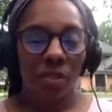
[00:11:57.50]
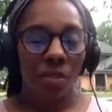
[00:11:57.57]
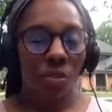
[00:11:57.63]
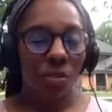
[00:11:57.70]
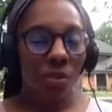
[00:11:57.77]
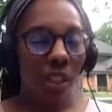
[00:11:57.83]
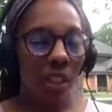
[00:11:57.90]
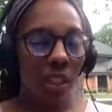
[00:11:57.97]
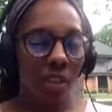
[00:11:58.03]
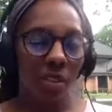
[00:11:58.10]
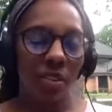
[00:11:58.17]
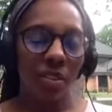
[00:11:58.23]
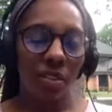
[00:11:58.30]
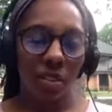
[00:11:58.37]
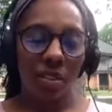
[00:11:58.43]
We
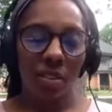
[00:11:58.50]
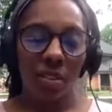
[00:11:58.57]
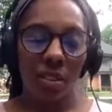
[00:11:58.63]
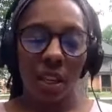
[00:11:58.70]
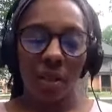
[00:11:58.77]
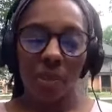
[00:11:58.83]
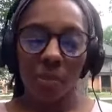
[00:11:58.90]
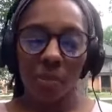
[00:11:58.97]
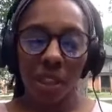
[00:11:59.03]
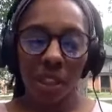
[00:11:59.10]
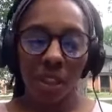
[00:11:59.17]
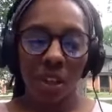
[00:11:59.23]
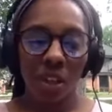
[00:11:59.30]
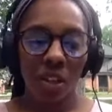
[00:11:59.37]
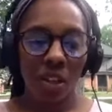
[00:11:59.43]
can name them
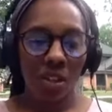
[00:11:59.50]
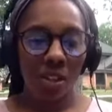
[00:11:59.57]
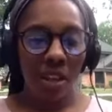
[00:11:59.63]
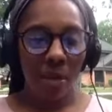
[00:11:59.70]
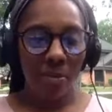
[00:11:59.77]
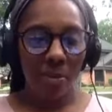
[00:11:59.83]
here. You can type